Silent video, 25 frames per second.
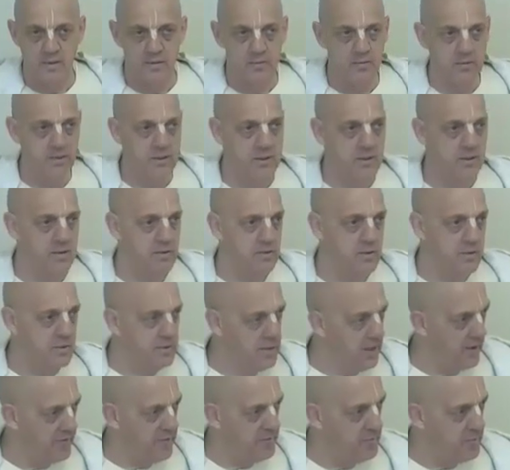We
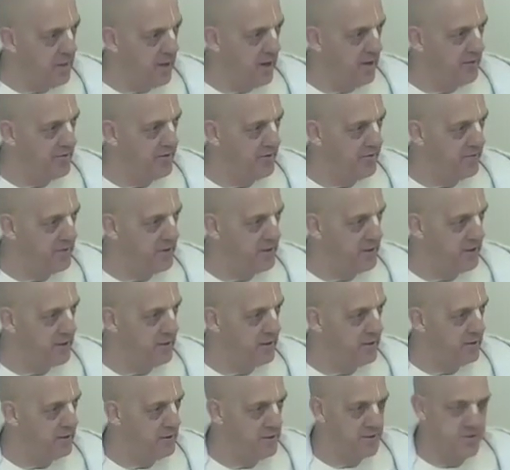have a bath every day.
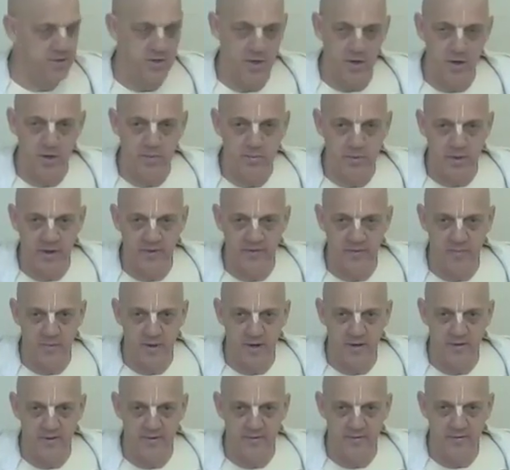At least I hope you have a
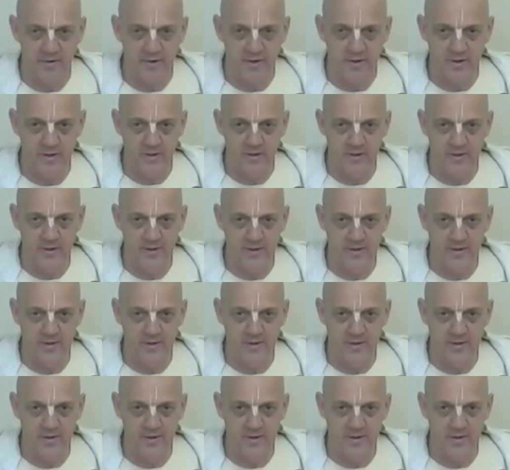bath every day.